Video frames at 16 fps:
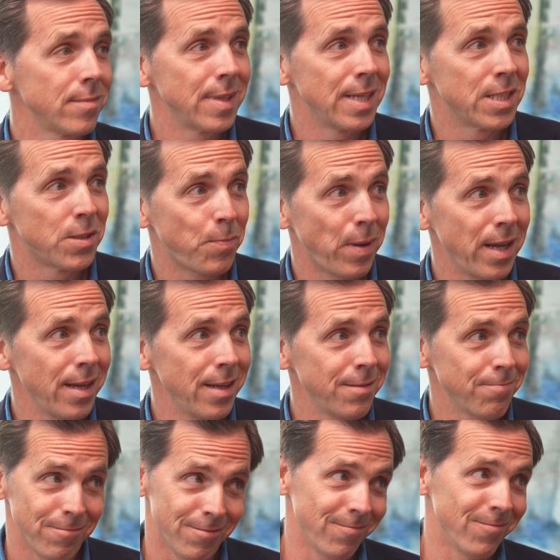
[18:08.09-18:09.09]
In Spain,
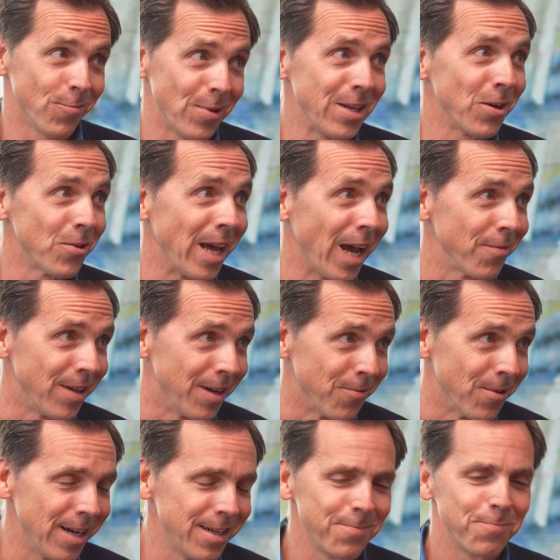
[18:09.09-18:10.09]
we don't have that,
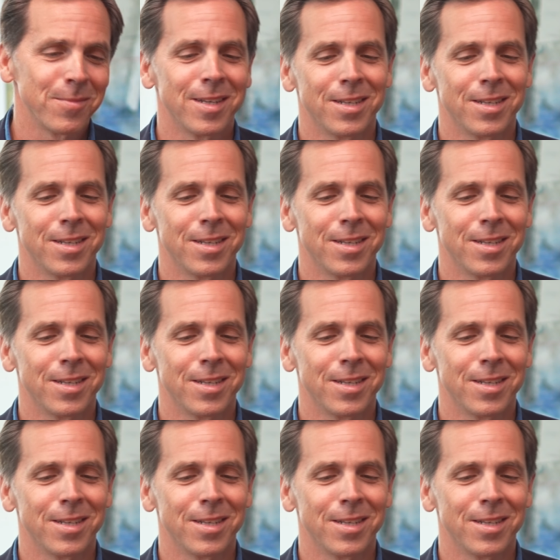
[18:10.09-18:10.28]
right?